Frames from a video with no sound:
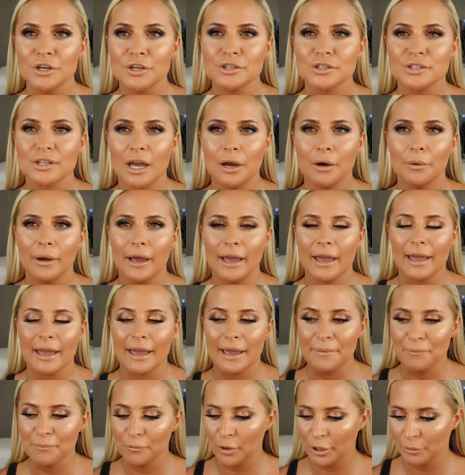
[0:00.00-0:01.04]
So
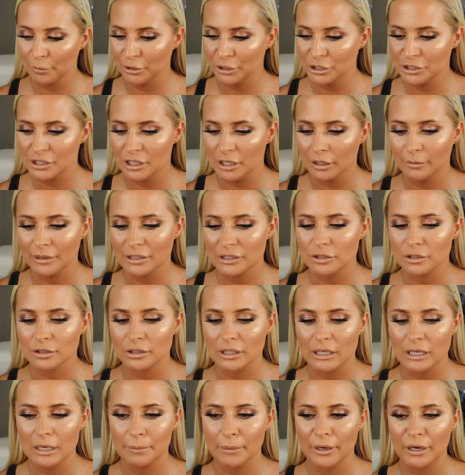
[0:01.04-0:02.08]
what I'm going to do is
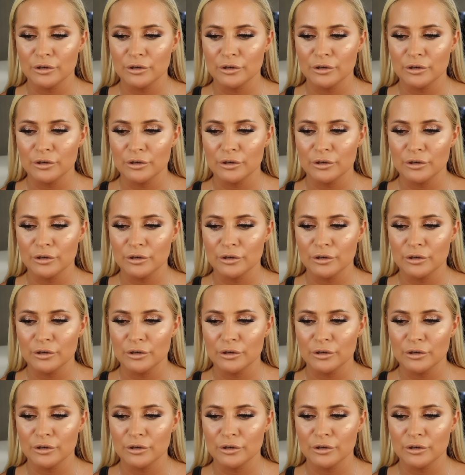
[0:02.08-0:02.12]
just keep